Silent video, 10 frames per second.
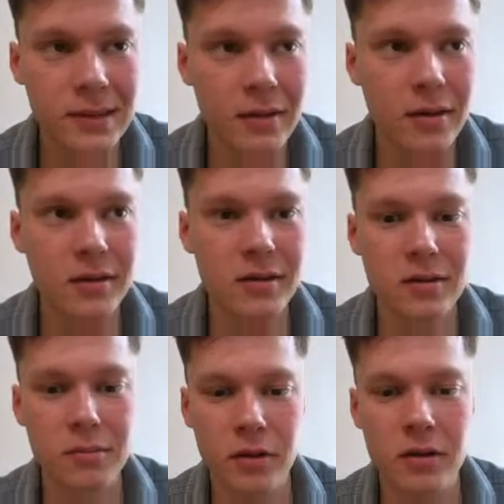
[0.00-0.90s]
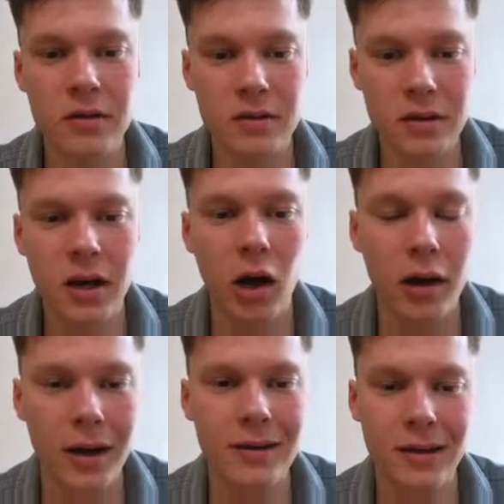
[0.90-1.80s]
This is,
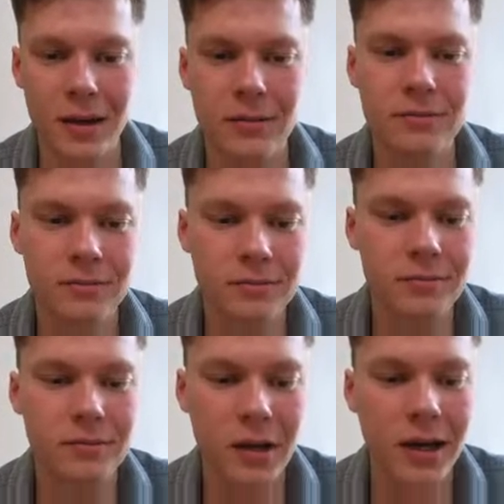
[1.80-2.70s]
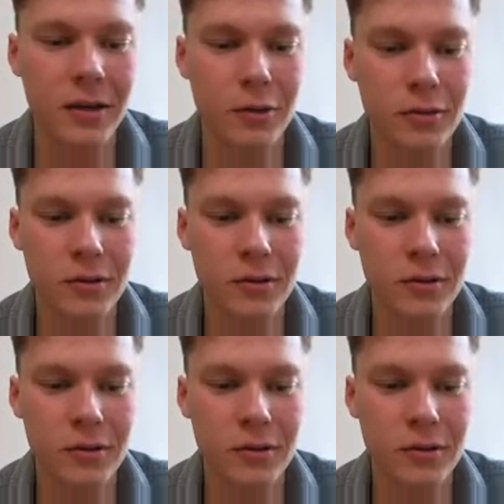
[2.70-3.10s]
yeah, I know.